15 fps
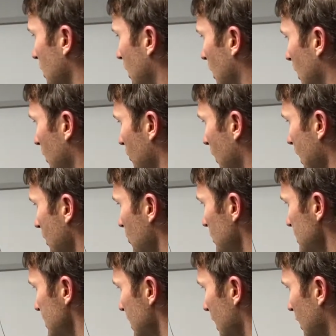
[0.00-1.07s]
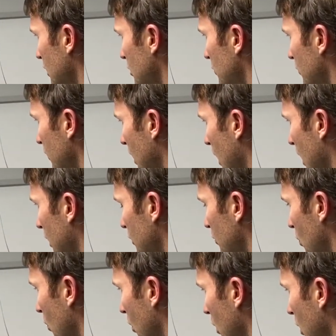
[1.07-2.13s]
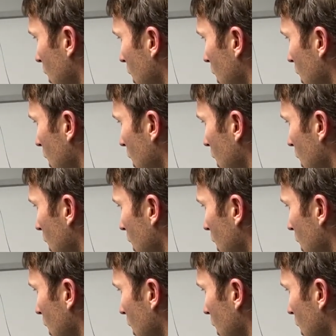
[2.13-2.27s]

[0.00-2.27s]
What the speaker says: like we said, you've got your